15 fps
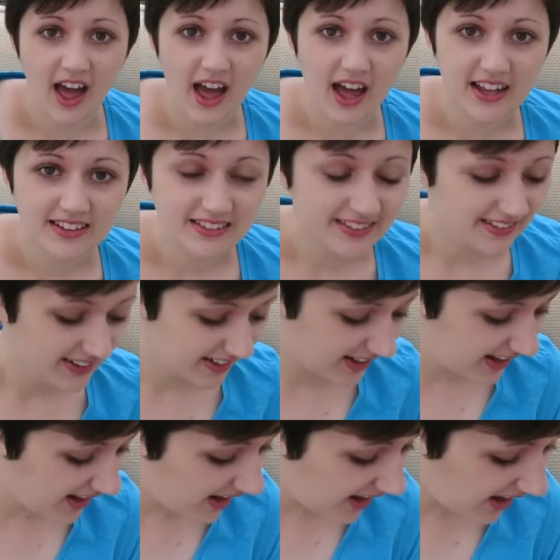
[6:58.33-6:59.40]
And
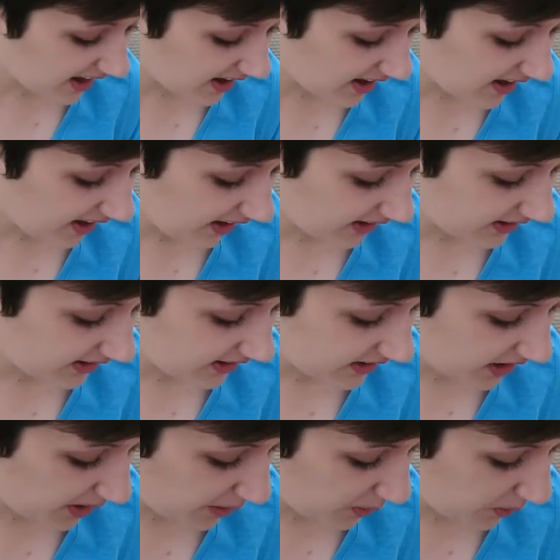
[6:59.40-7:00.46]
you
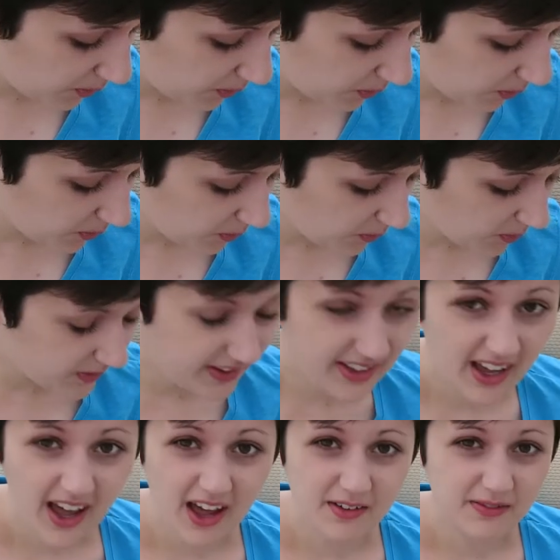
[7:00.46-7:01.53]
know,
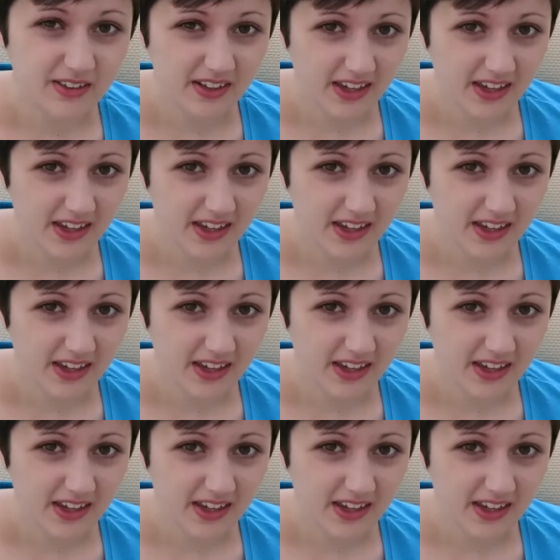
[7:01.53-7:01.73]
you have